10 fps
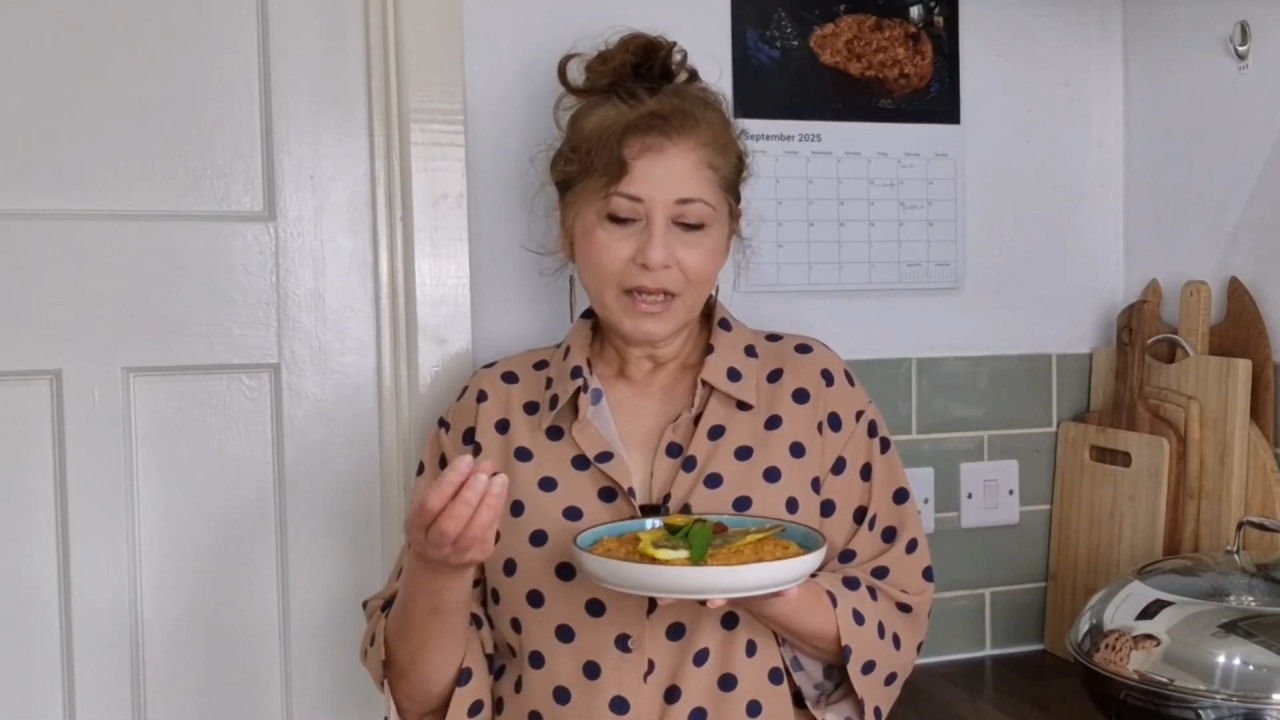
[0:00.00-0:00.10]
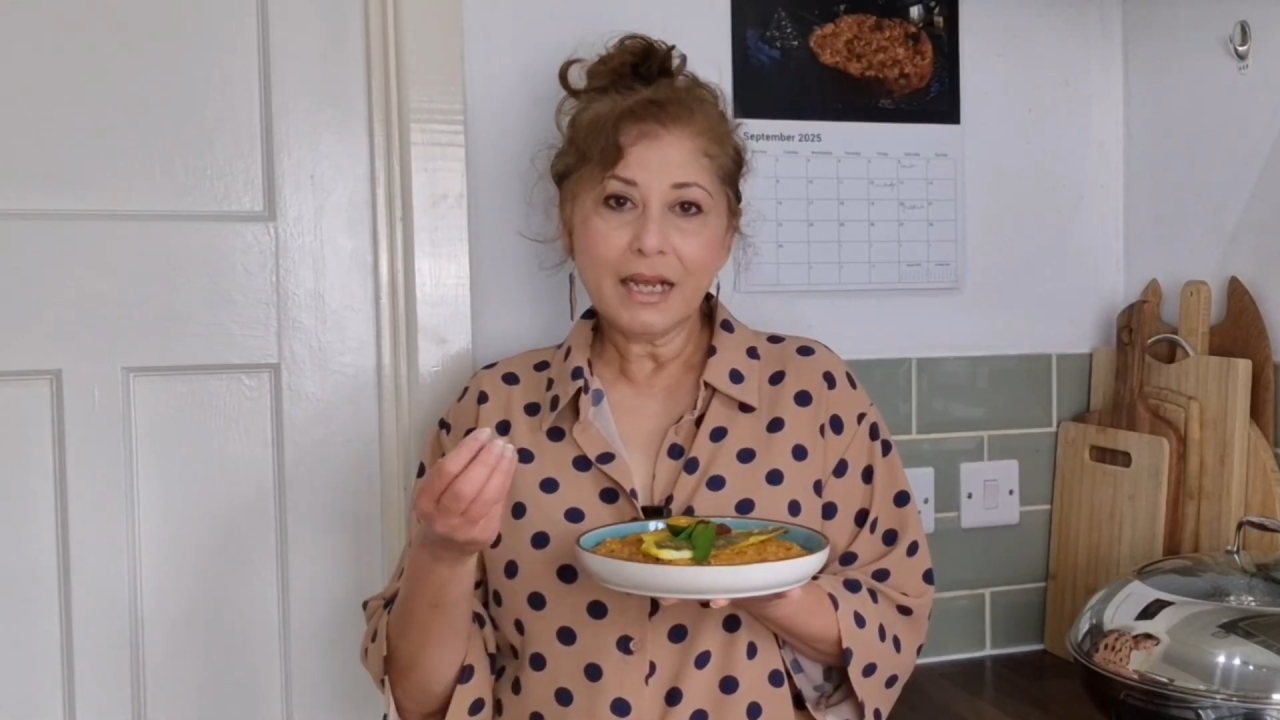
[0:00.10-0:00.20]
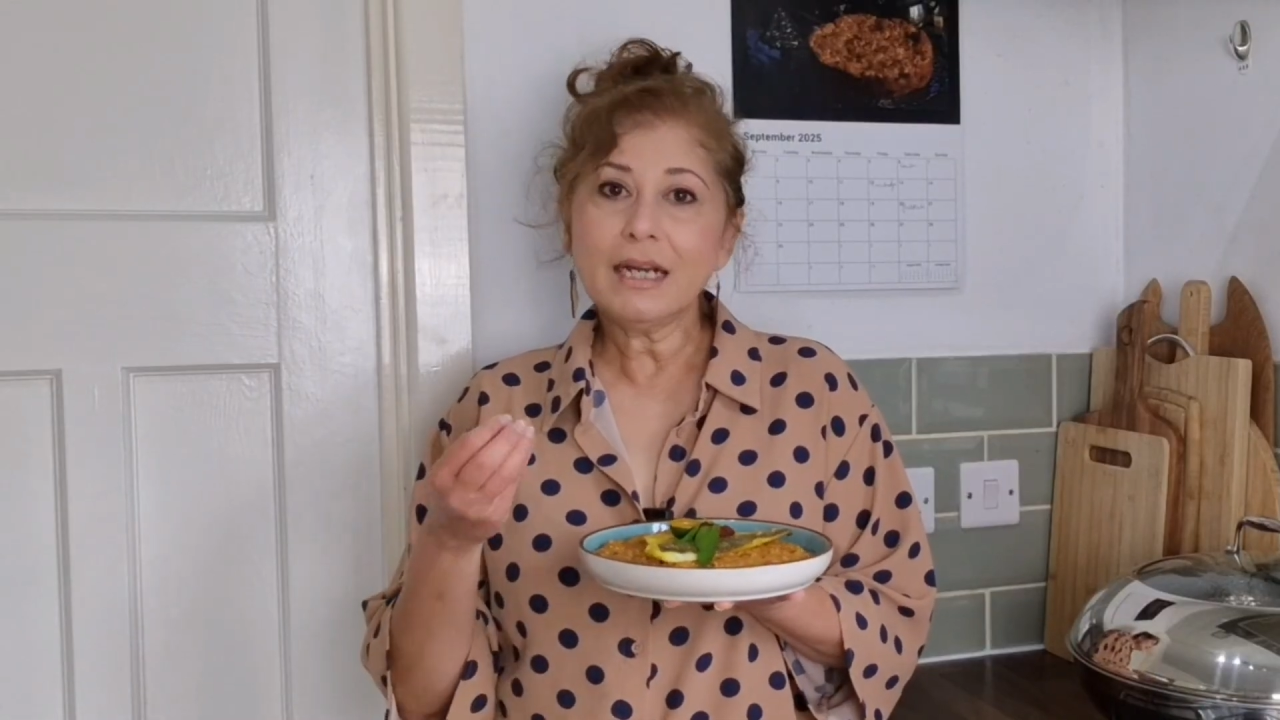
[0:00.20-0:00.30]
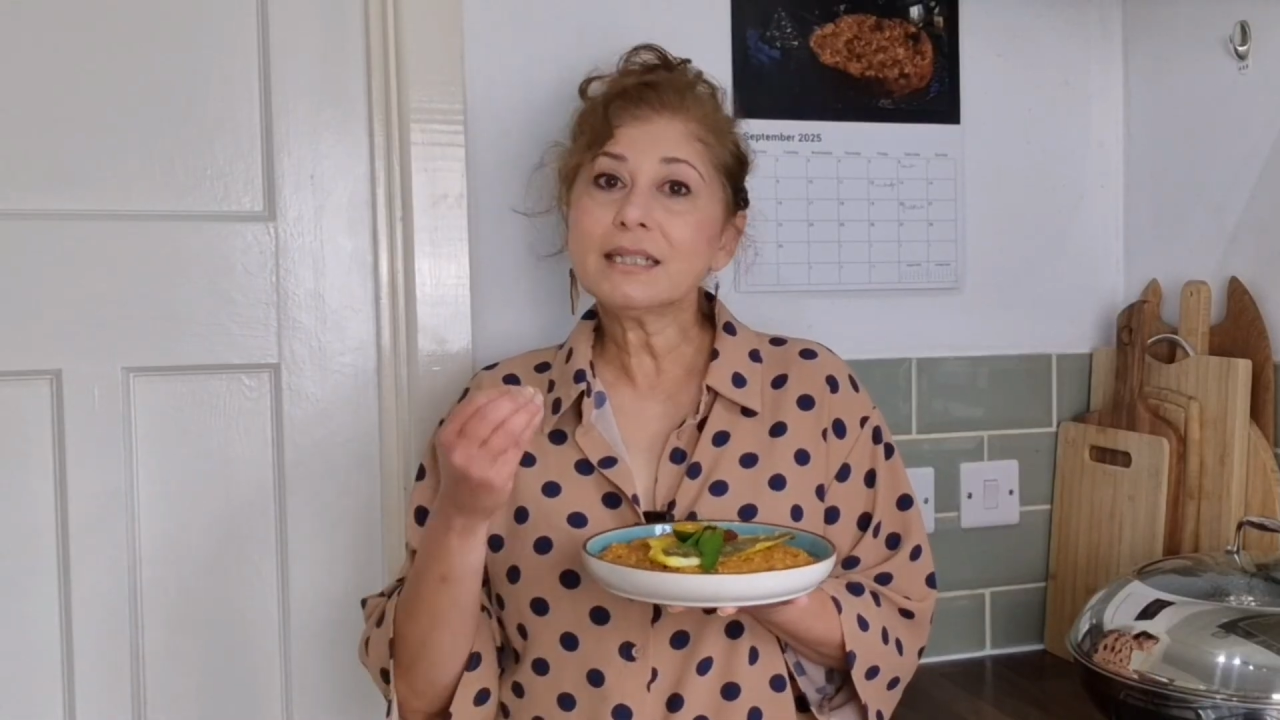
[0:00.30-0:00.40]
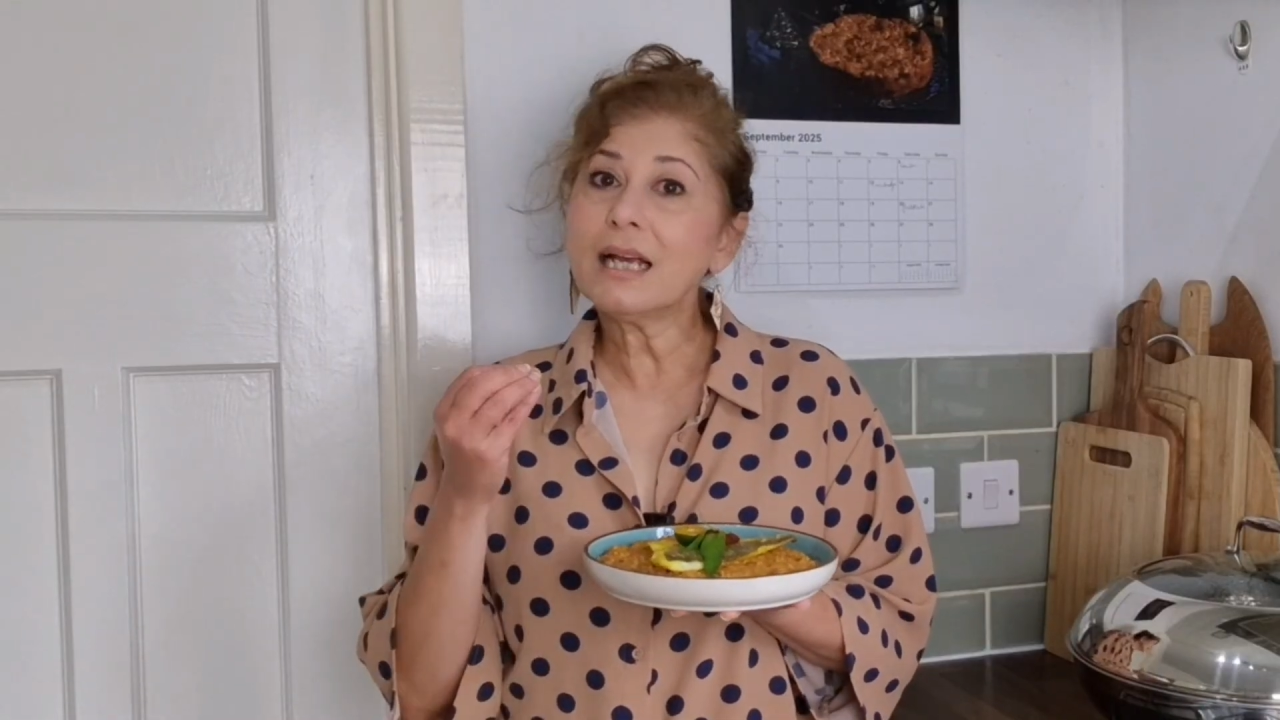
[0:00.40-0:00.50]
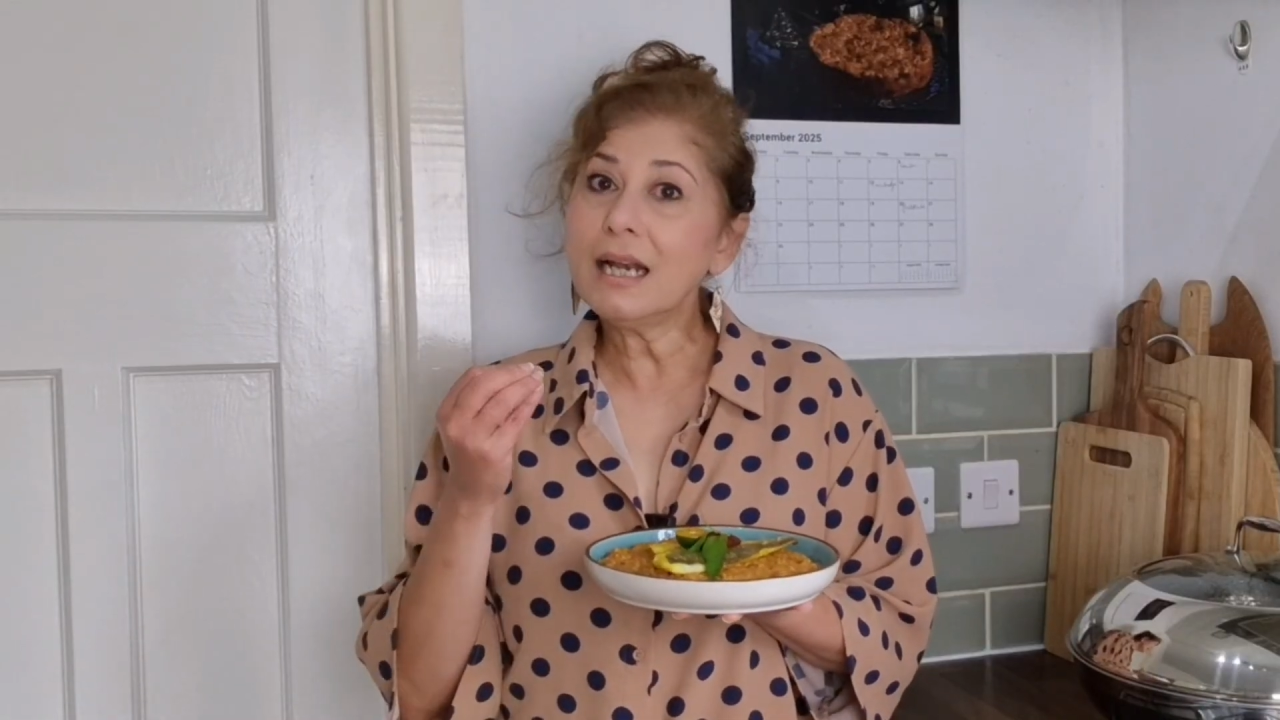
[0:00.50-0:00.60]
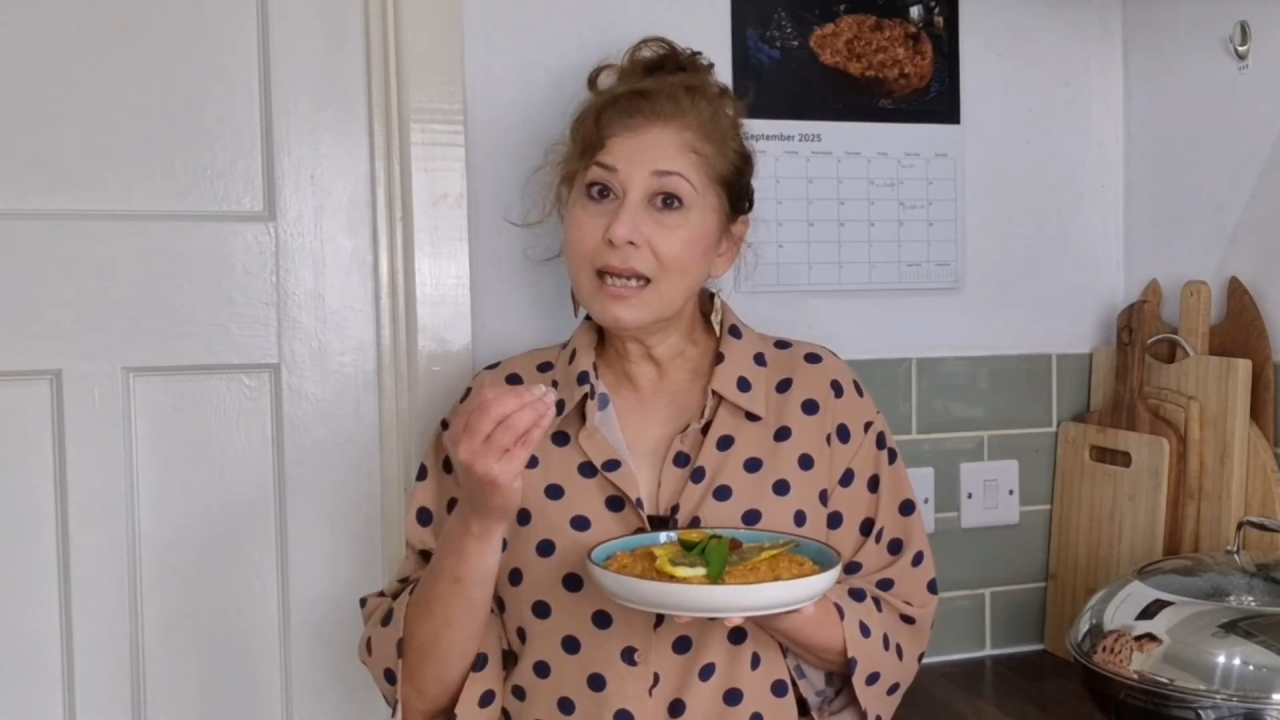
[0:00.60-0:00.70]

It is a